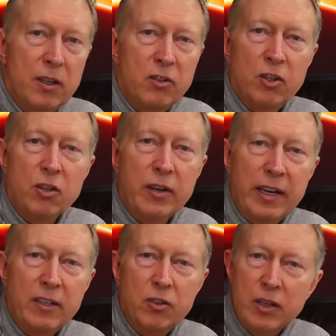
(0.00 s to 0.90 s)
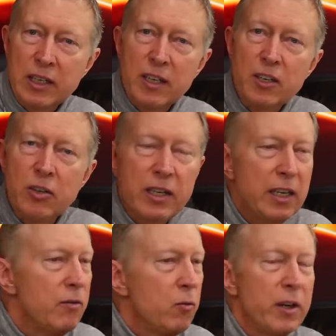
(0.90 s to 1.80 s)
It's in your hands. You continue to
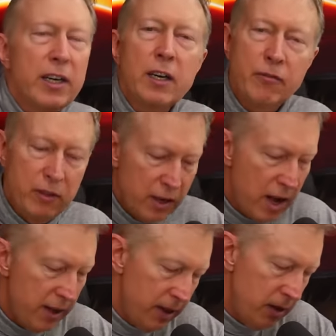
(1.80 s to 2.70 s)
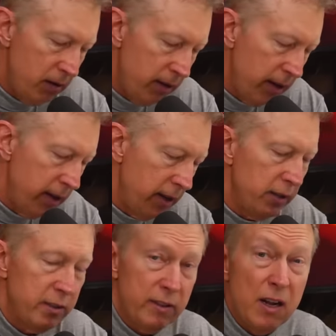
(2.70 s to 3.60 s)
give. We're here. If not, then
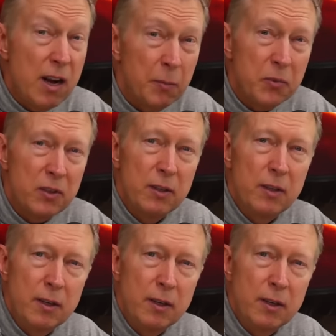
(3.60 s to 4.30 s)
it stops.